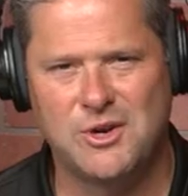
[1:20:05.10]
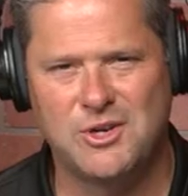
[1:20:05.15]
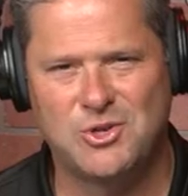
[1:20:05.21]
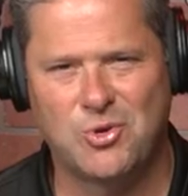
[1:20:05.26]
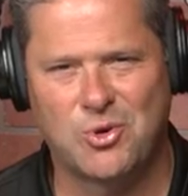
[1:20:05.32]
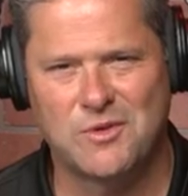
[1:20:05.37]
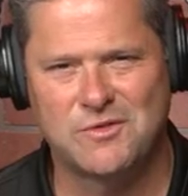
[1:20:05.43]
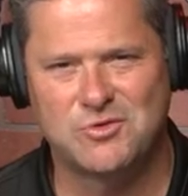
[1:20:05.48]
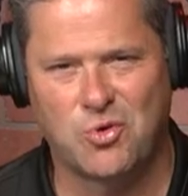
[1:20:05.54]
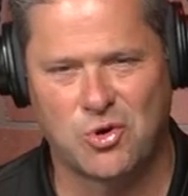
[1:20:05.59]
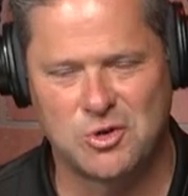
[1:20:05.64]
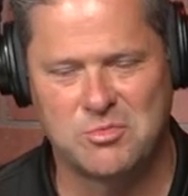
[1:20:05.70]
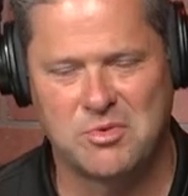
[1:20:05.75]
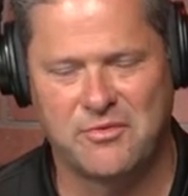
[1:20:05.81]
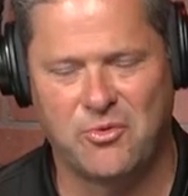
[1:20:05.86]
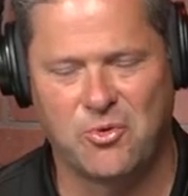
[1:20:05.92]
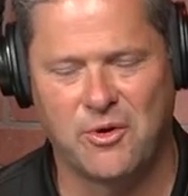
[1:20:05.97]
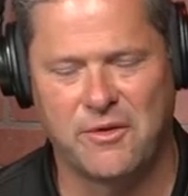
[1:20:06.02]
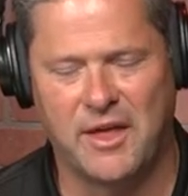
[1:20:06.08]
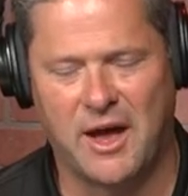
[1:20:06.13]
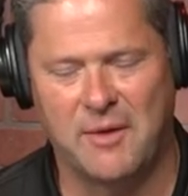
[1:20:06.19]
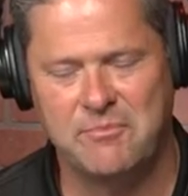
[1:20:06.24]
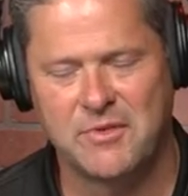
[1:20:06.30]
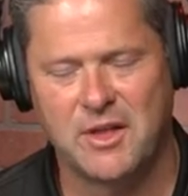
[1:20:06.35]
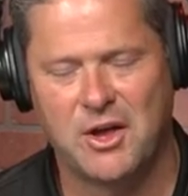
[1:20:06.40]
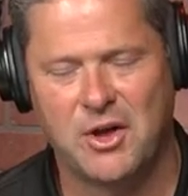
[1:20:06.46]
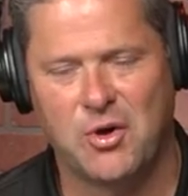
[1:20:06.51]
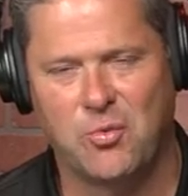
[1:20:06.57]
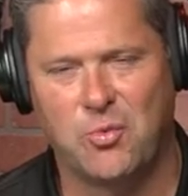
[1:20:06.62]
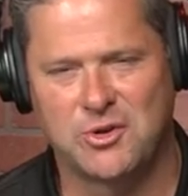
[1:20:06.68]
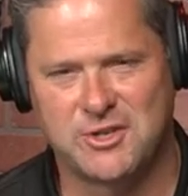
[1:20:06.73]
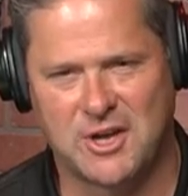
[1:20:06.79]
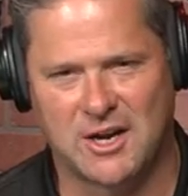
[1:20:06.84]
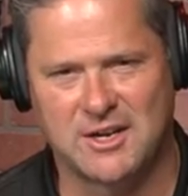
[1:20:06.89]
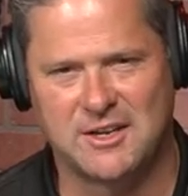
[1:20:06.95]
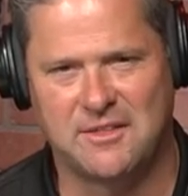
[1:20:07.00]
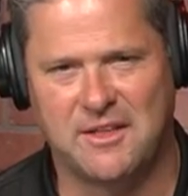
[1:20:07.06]
and Door of Georgia before that. We'll
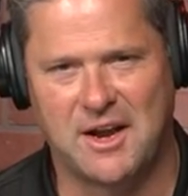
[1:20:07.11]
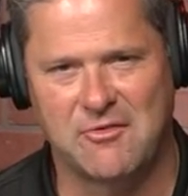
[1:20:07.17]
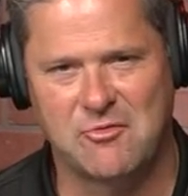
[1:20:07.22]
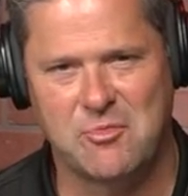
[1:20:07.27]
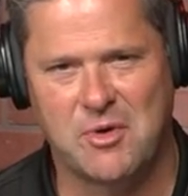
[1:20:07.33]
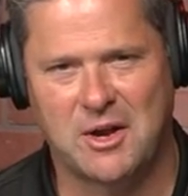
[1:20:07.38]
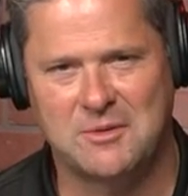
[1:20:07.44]
talk to you then, everybody.